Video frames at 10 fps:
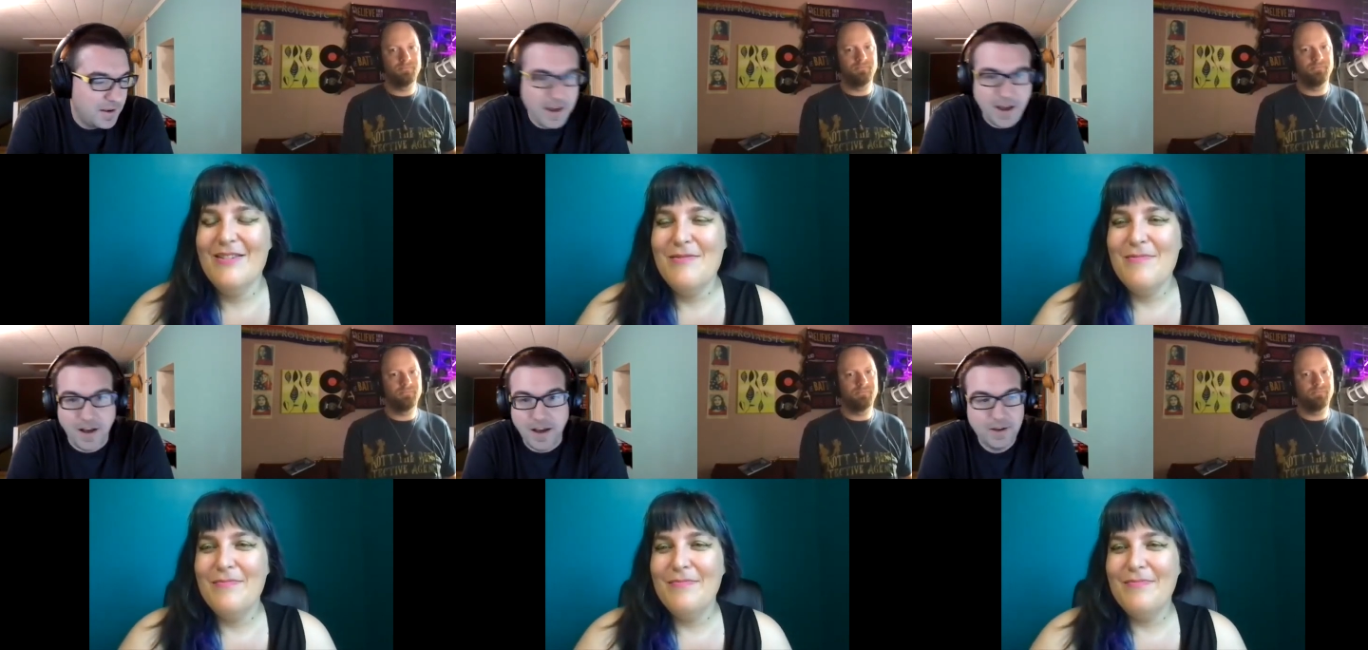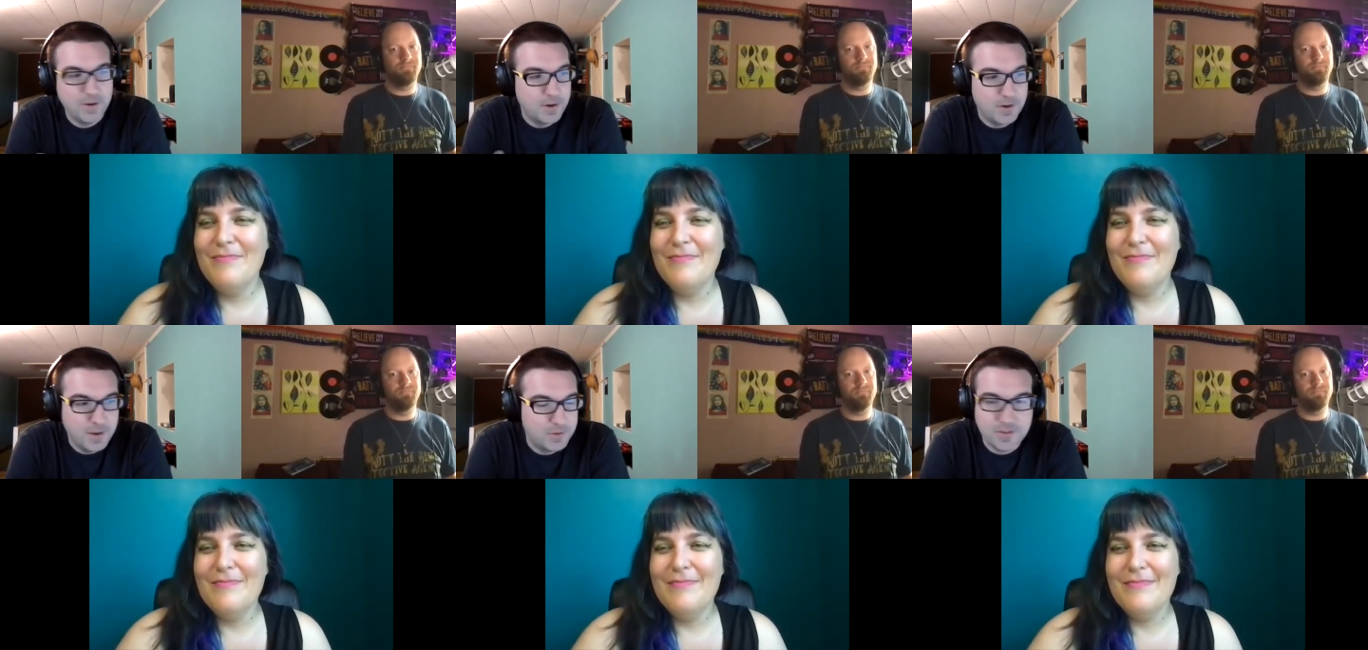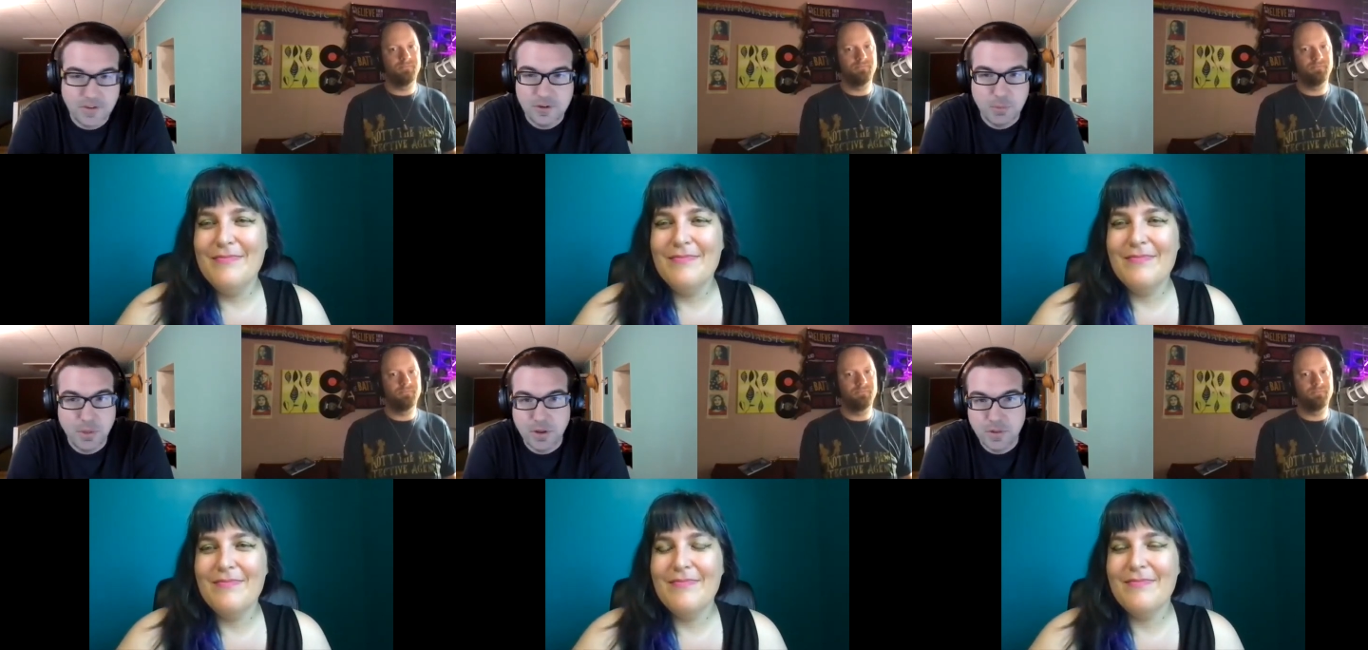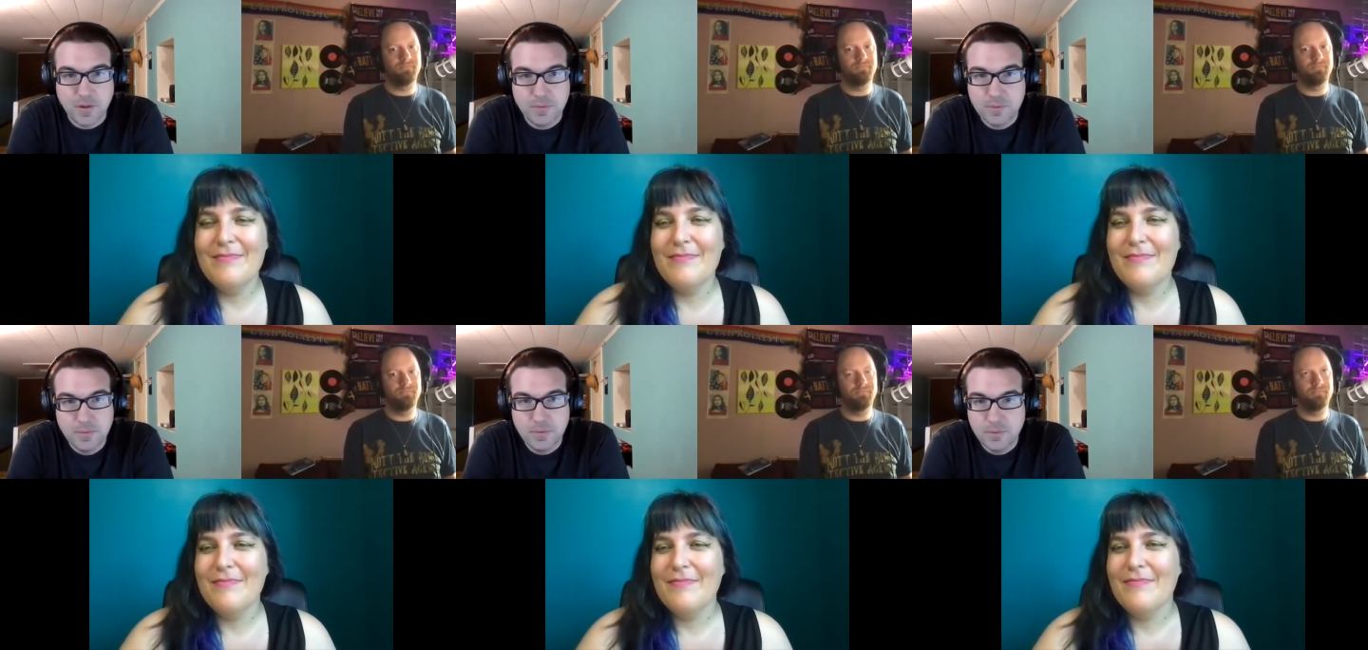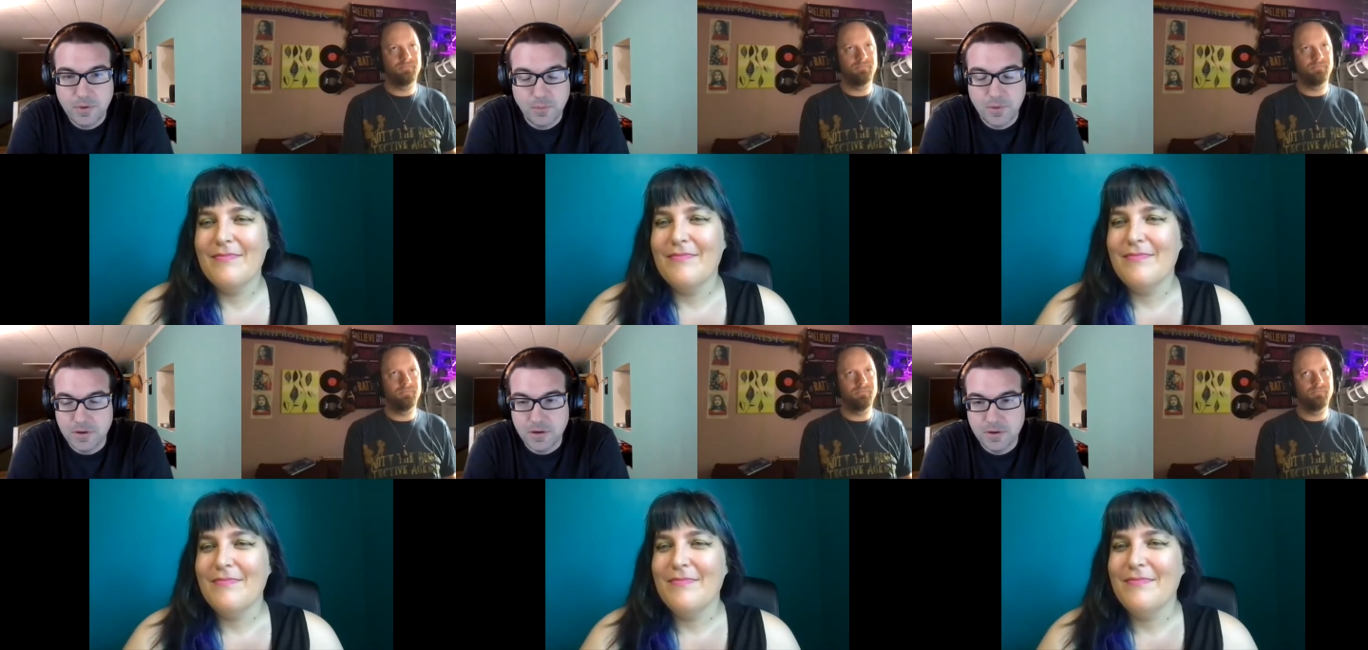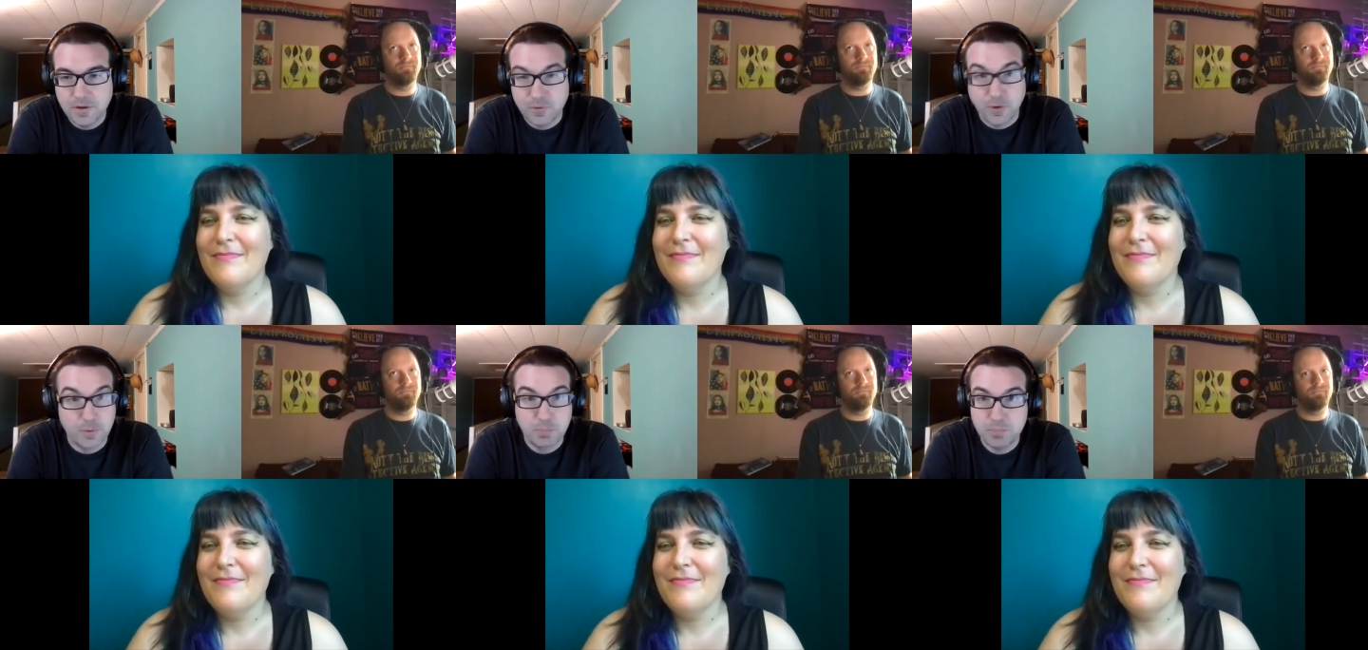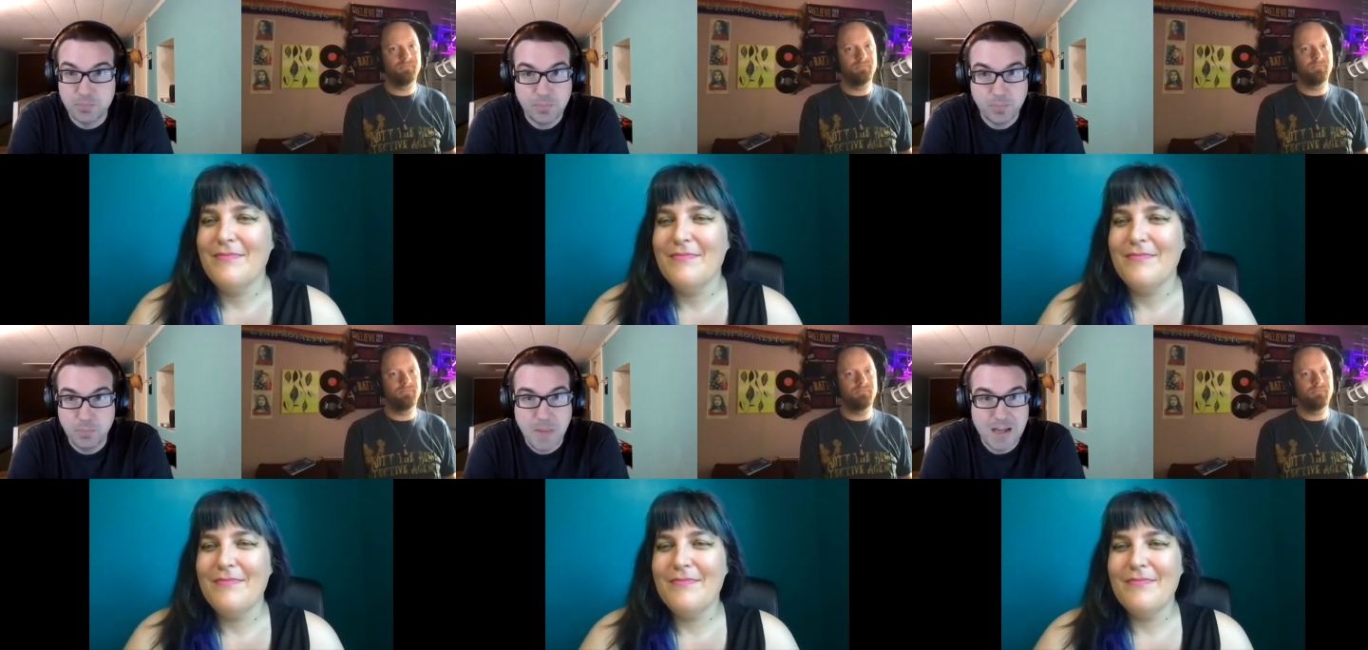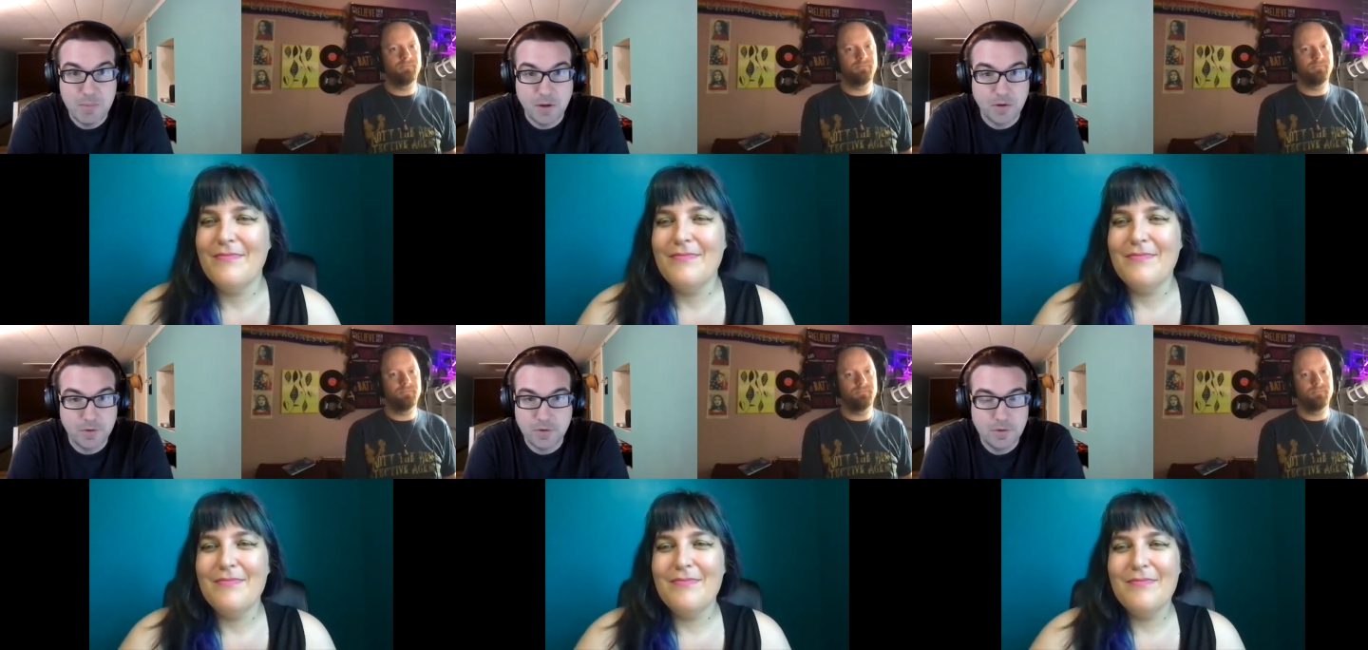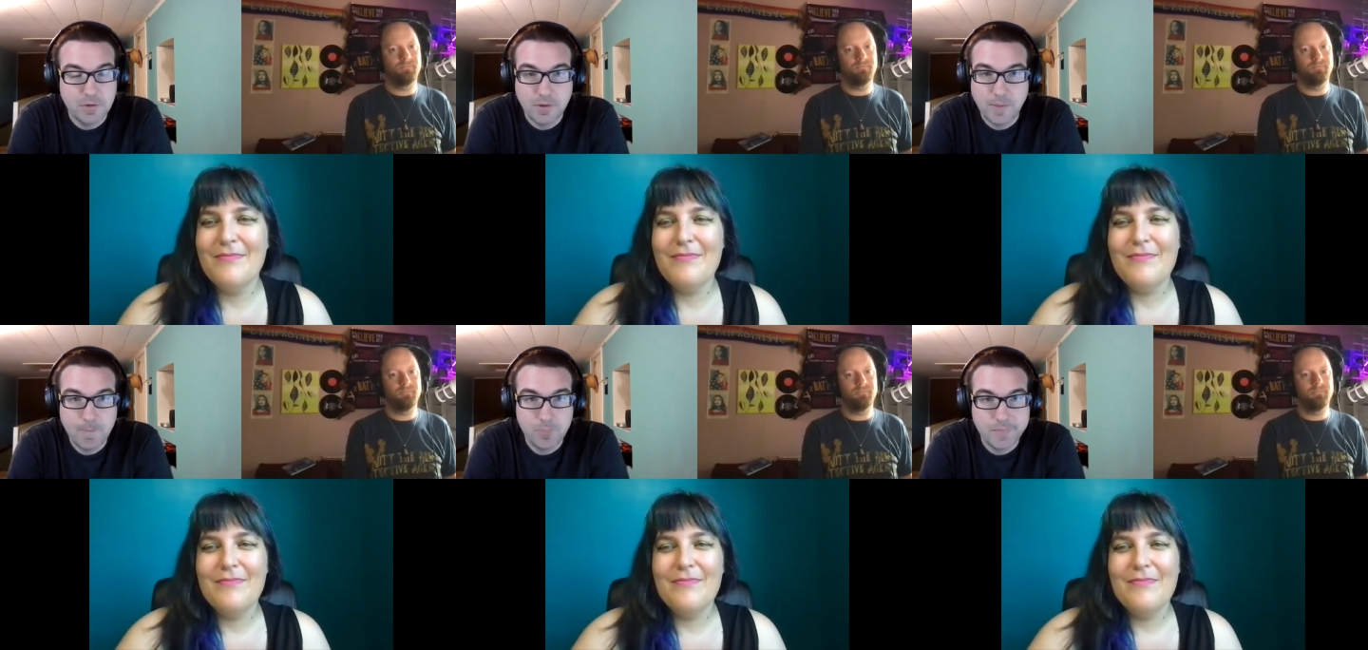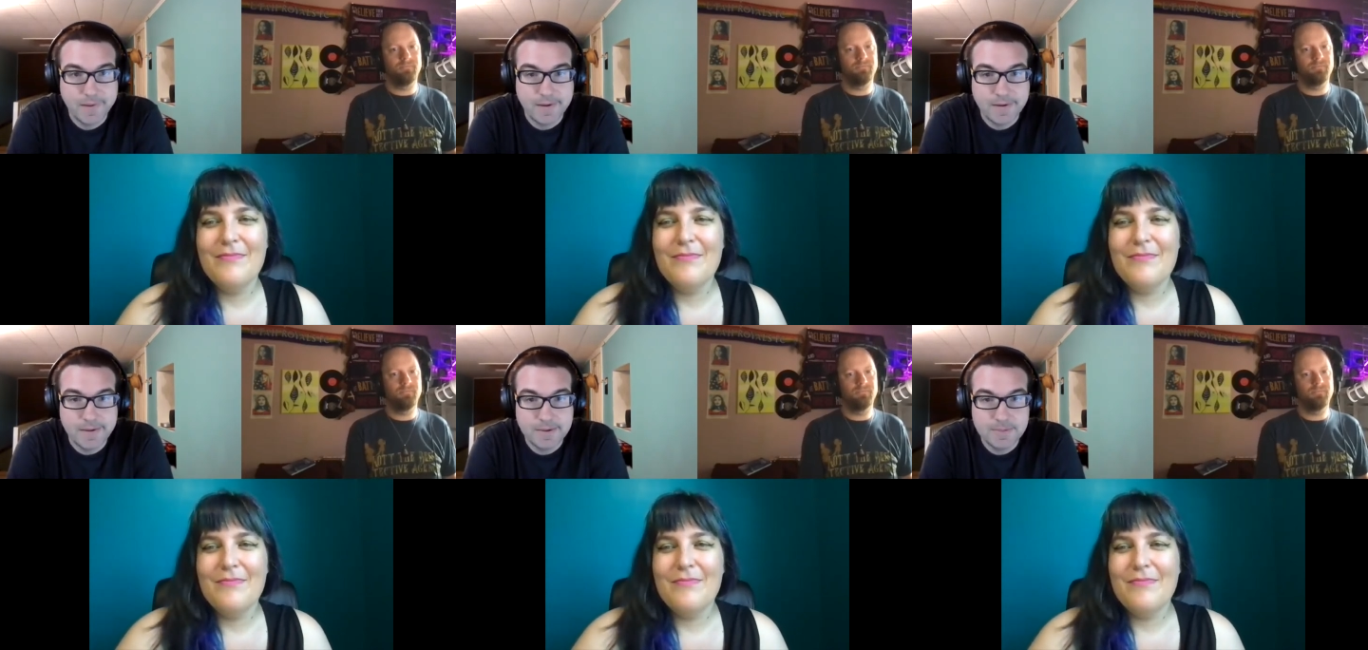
Speaker 1: yeah, I don't know. It was just a stupid thing that that we did for many meals. Uh,